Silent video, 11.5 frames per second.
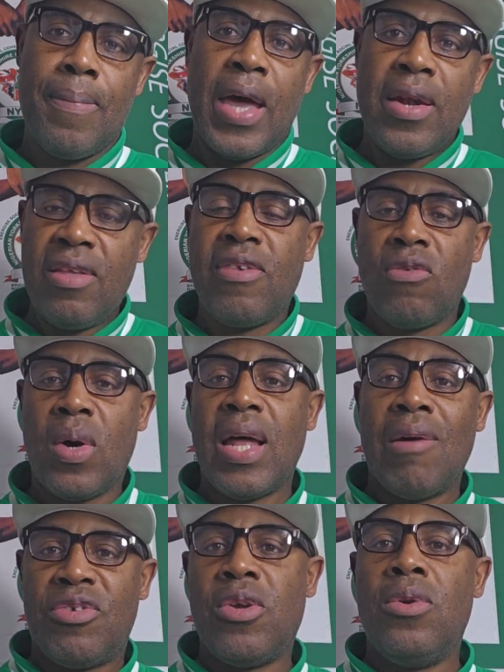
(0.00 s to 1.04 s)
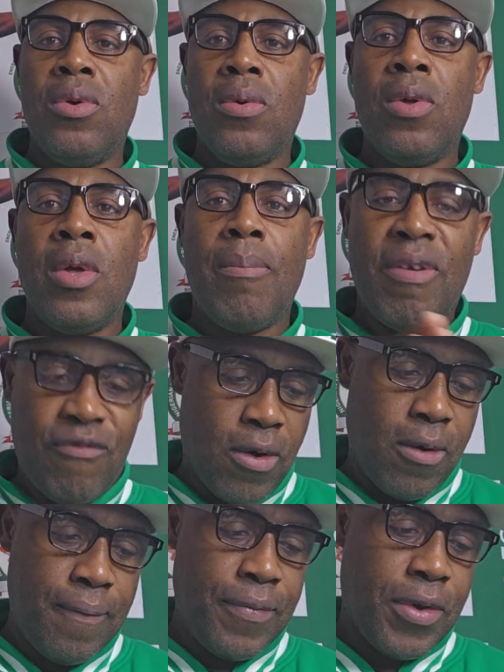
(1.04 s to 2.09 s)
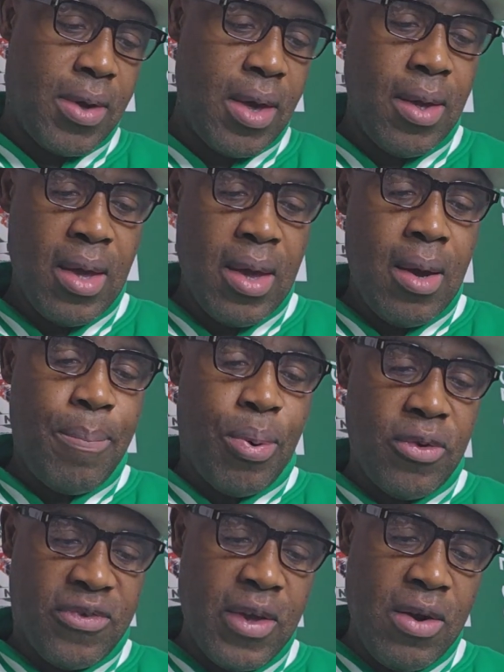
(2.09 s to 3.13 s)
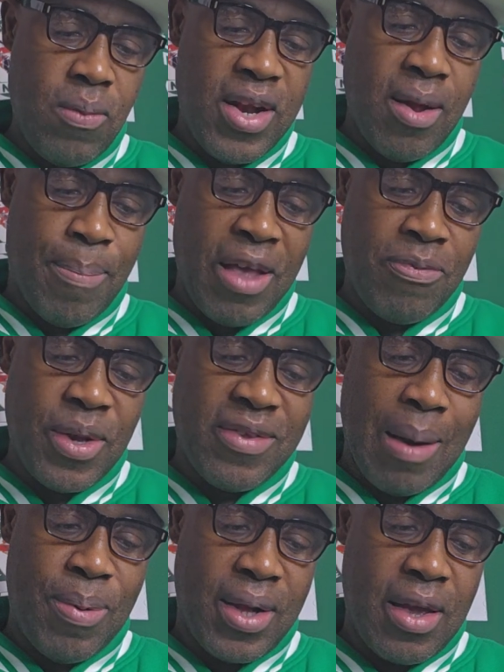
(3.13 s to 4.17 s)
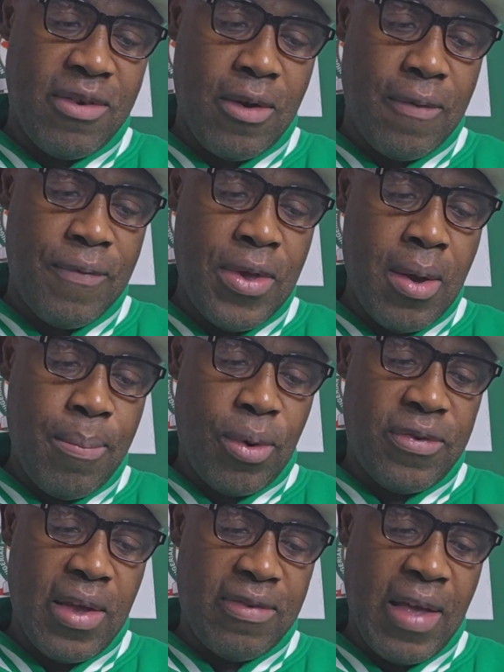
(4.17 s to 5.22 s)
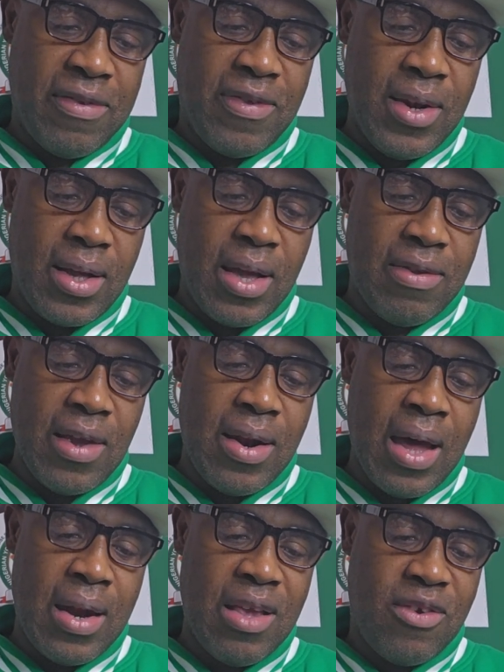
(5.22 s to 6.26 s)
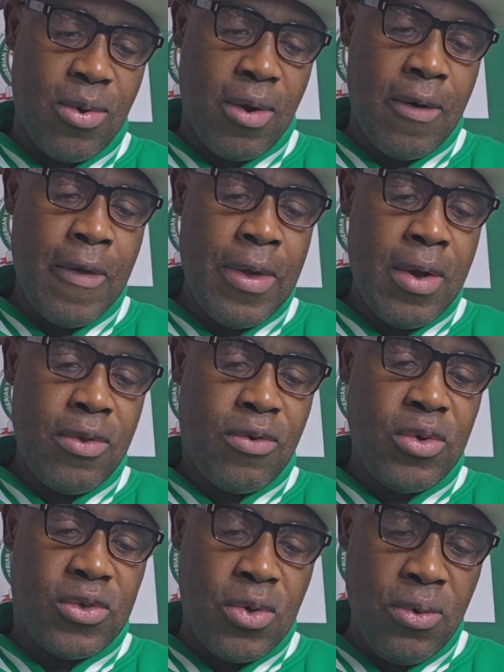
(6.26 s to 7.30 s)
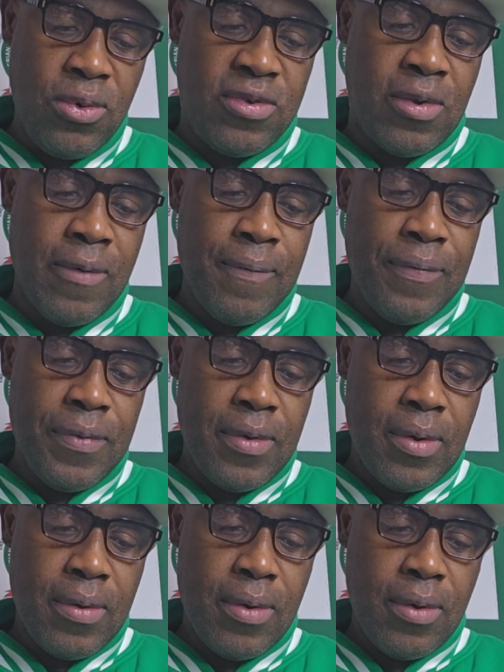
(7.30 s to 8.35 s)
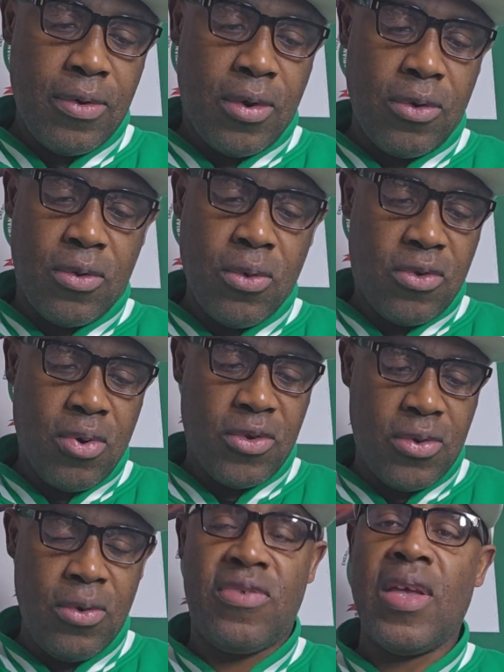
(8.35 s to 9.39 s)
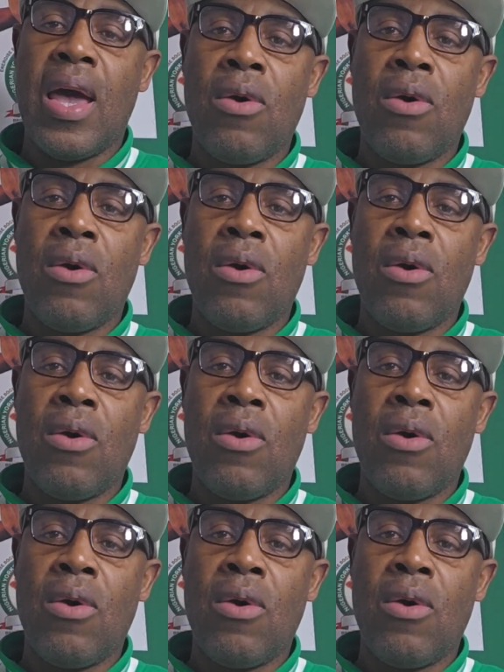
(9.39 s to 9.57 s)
Now, this is what I've showed you before. Okay? Proceed with the passport application process as indicated and ensure to choose the